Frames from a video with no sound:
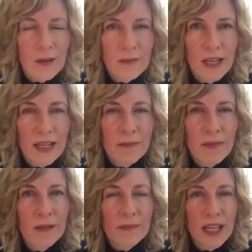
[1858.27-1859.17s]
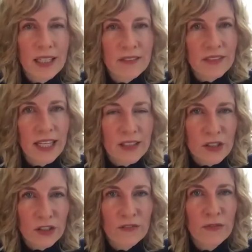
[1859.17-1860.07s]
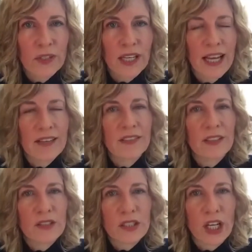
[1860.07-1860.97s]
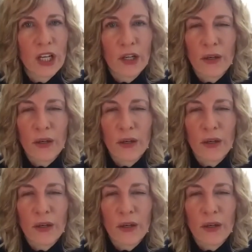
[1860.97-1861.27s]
My mom died of cancer 4.5 years ago.